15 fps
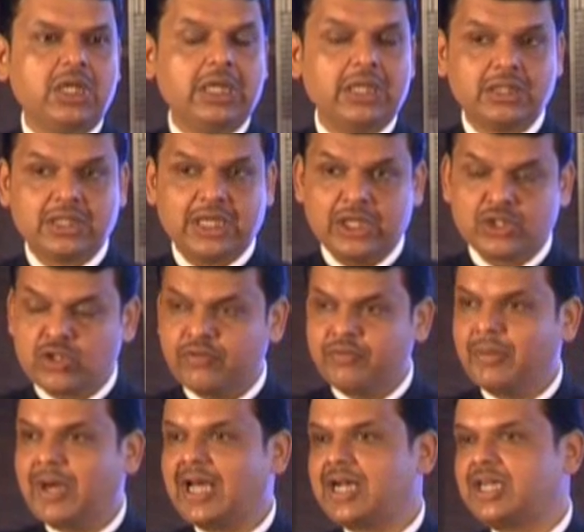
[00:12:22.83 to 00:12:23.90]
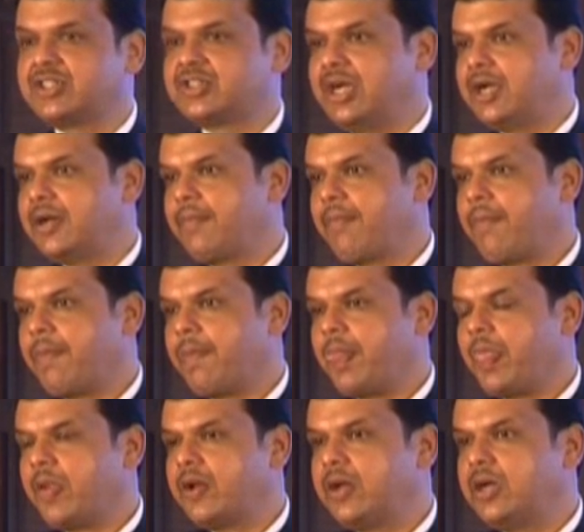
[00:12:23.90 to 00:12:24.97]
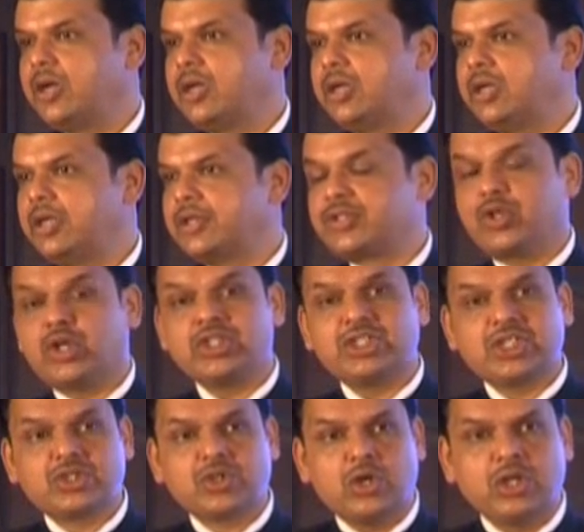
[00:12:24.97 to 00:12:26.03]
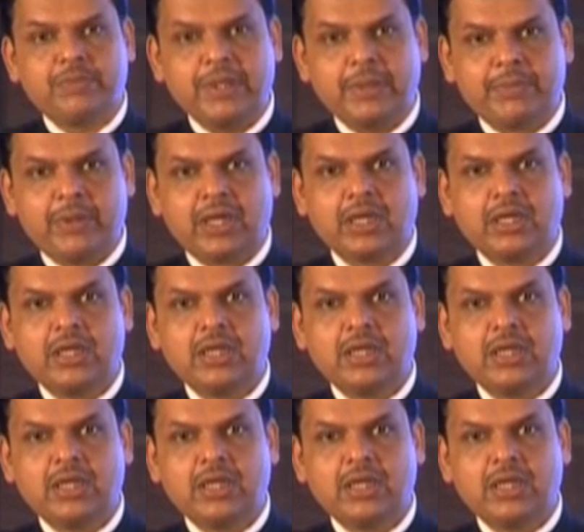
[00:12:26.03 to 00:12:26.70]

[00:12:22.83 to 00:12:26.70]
In case of Maharashtra, it's not just on the paper,